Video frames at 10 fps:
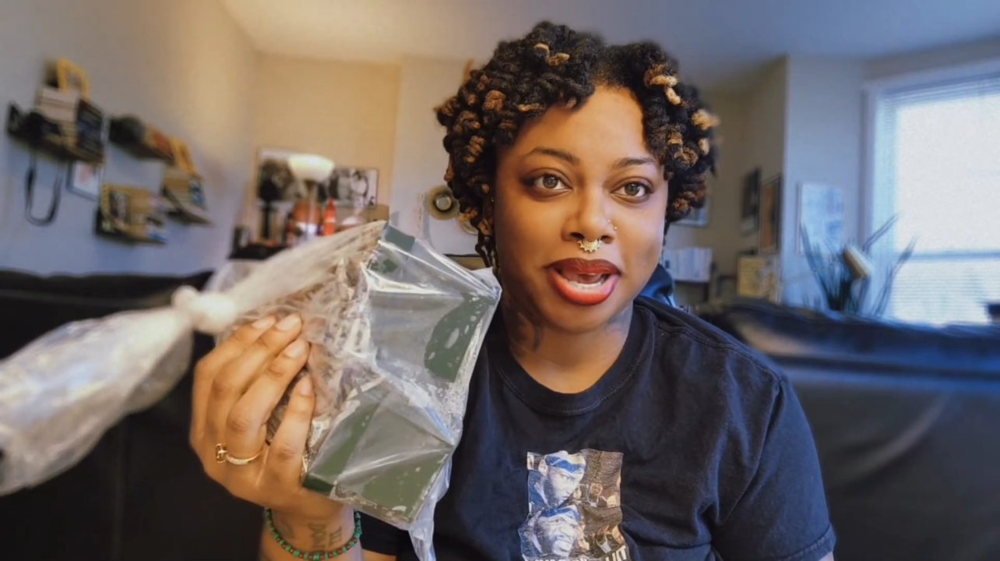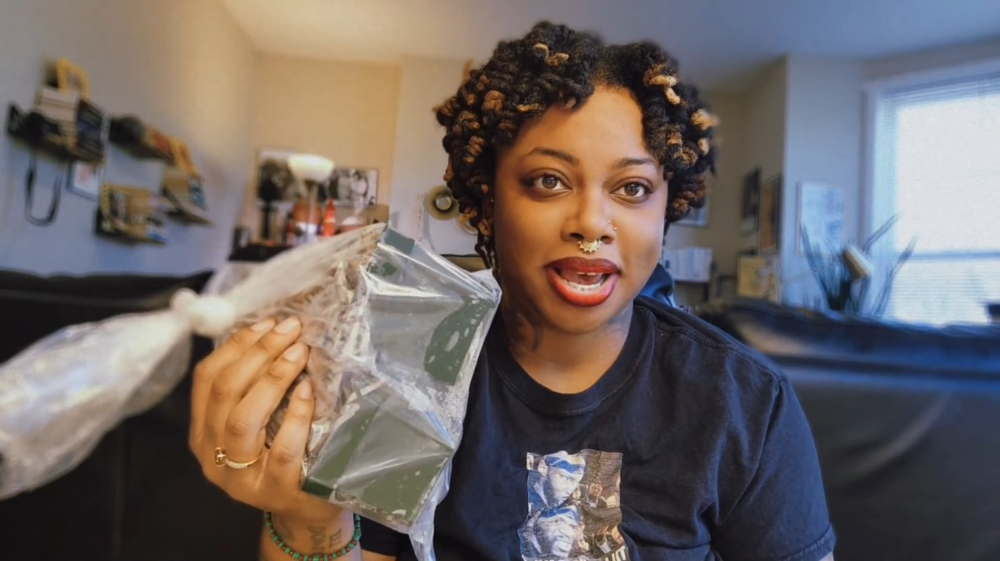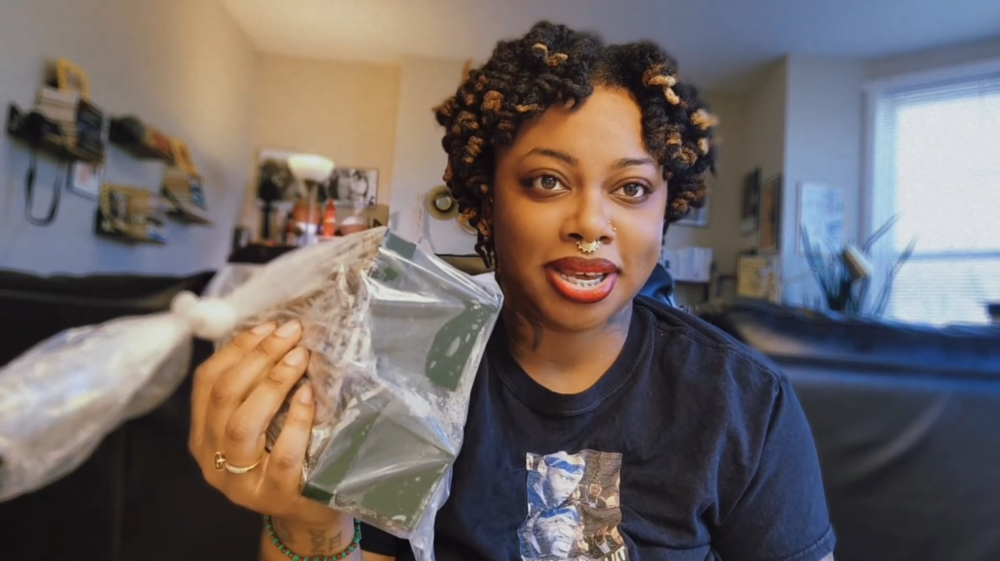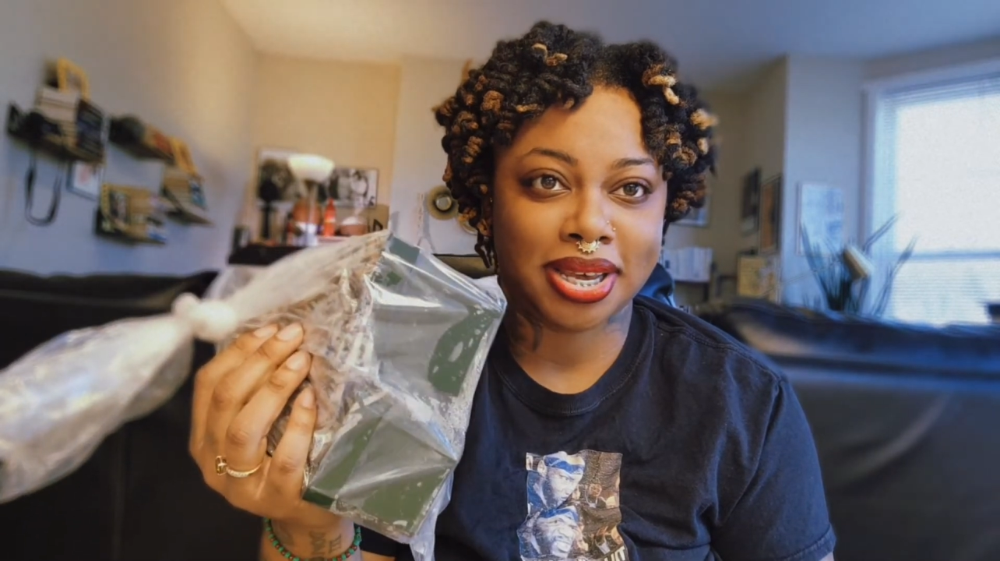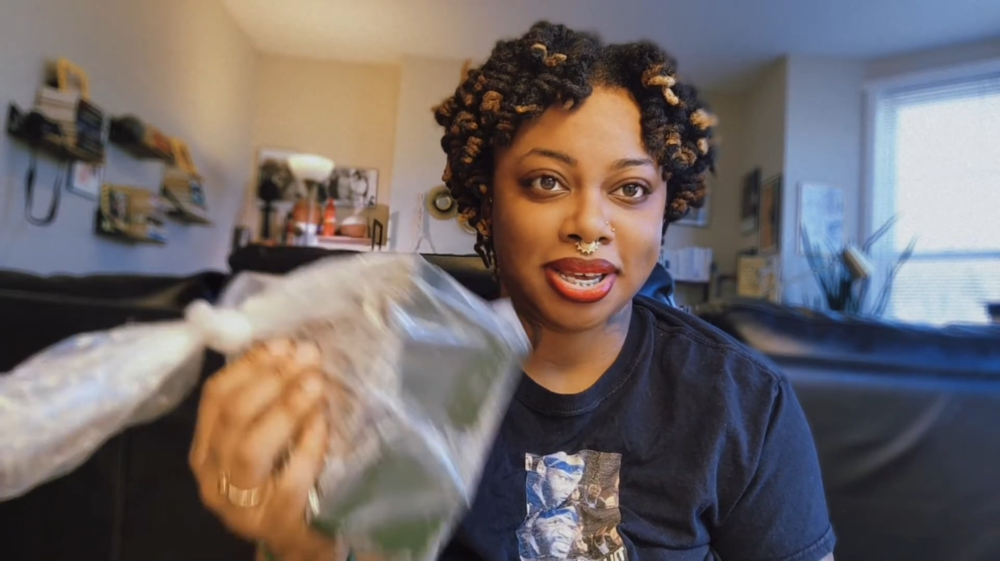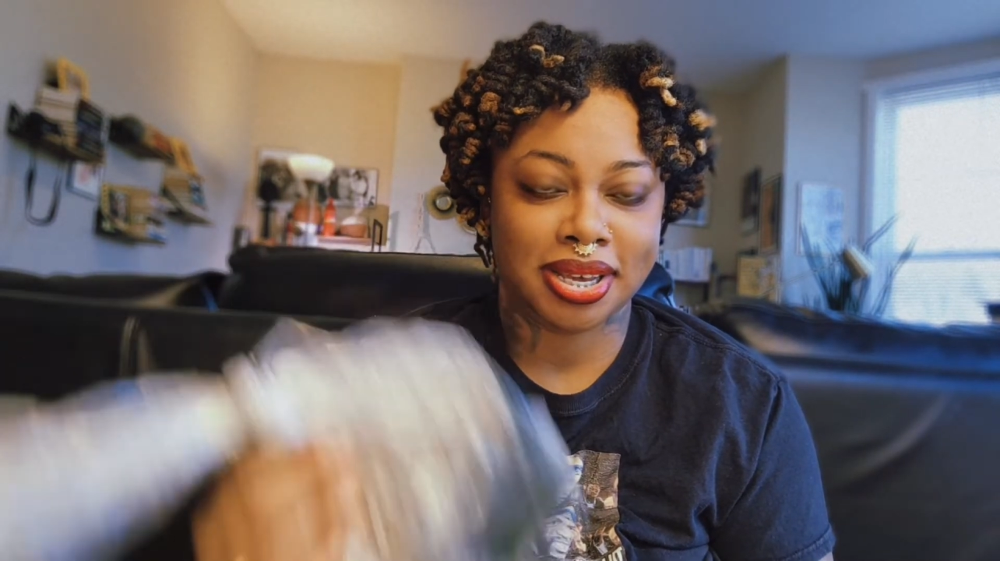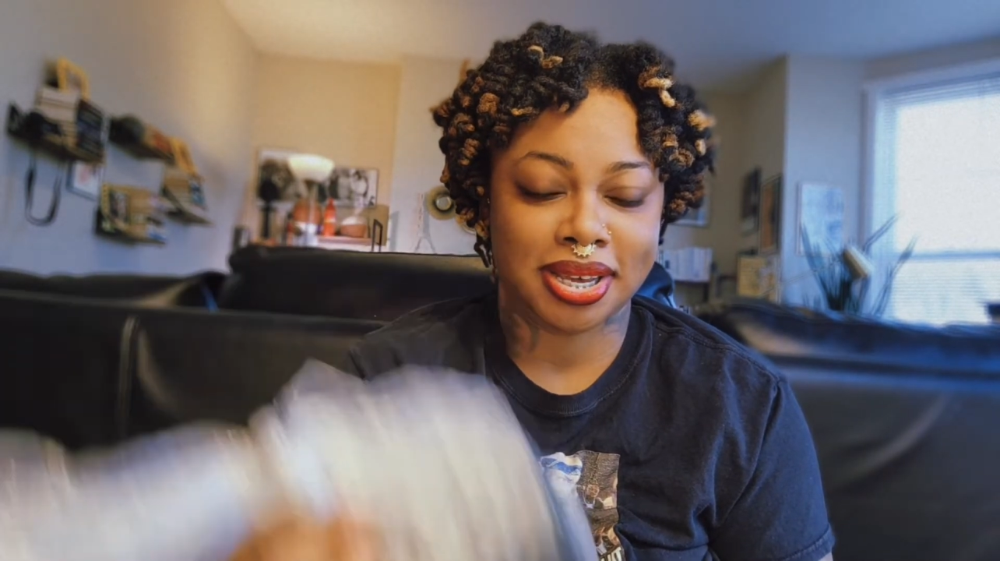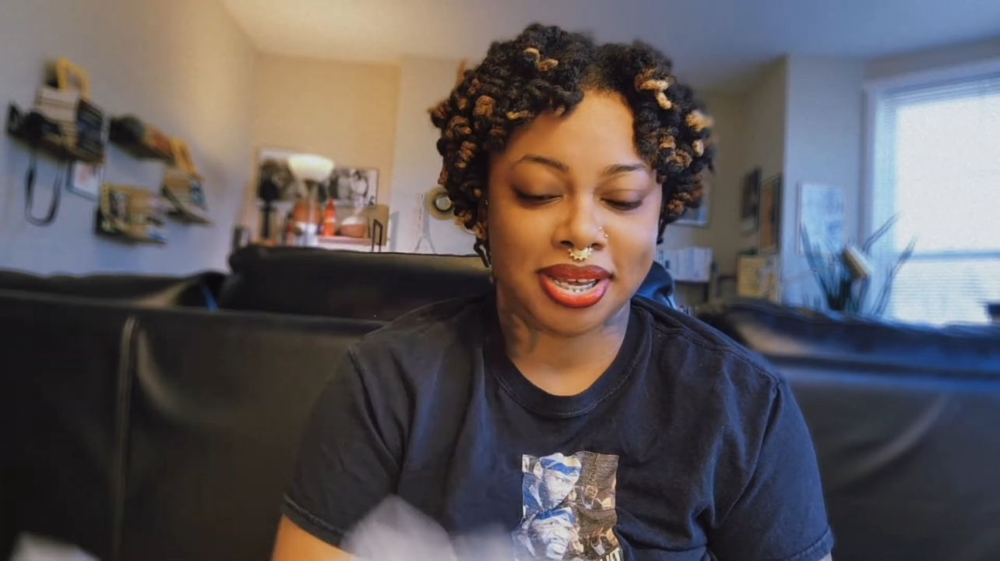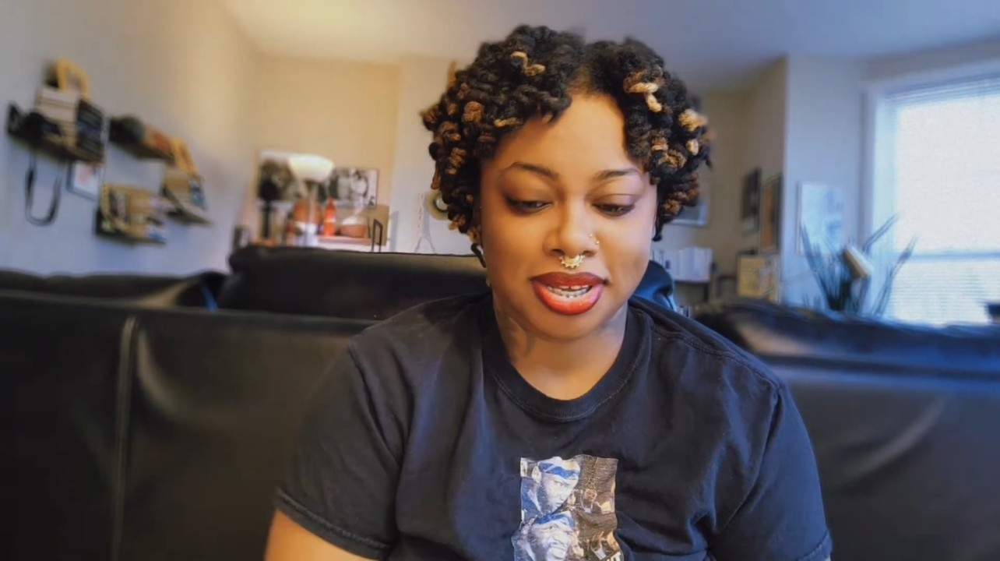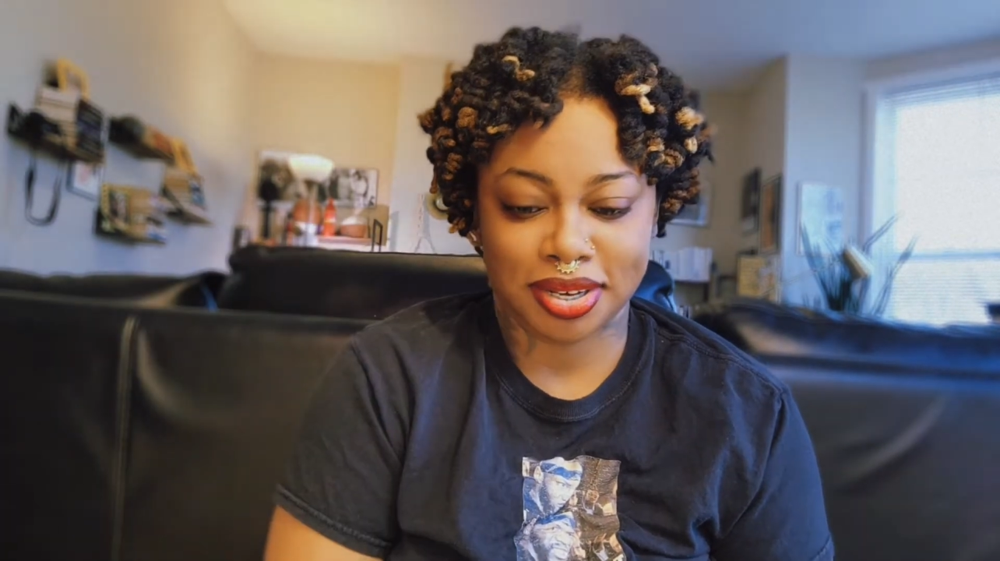baggie
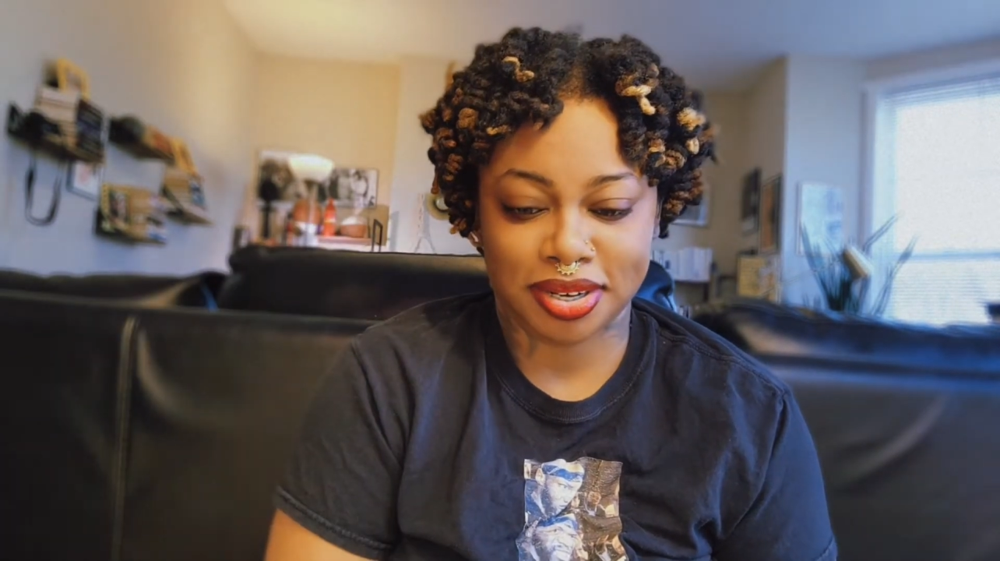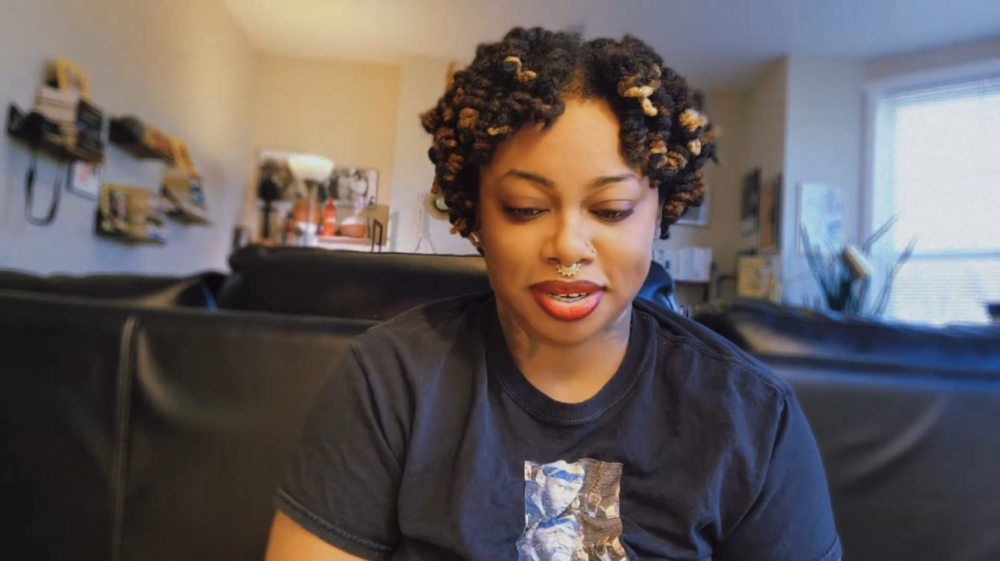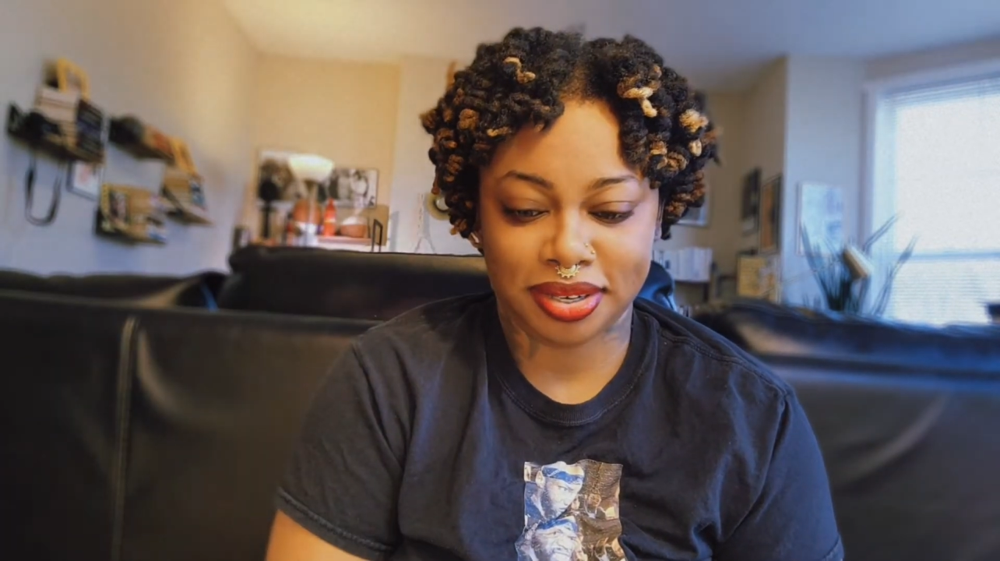here.